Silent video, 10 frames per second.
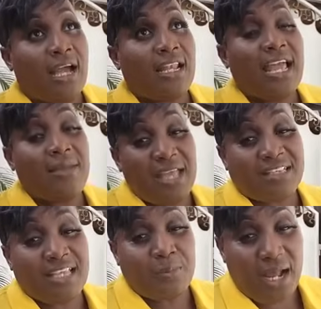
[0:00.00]
And like me, I
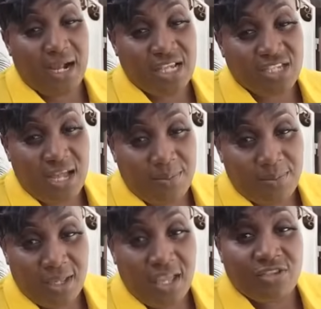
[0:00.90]
tell Planka Shop,
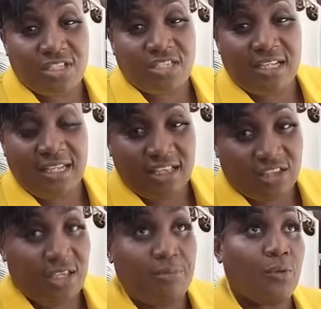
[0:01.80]
she said that
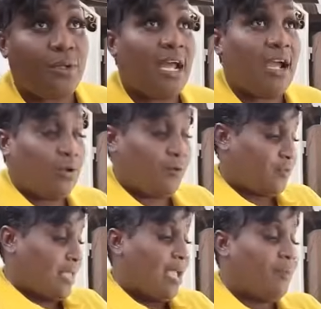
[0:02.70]
him do it enough
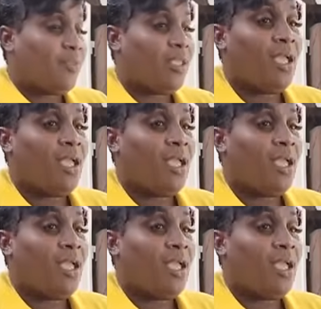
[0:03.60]
time.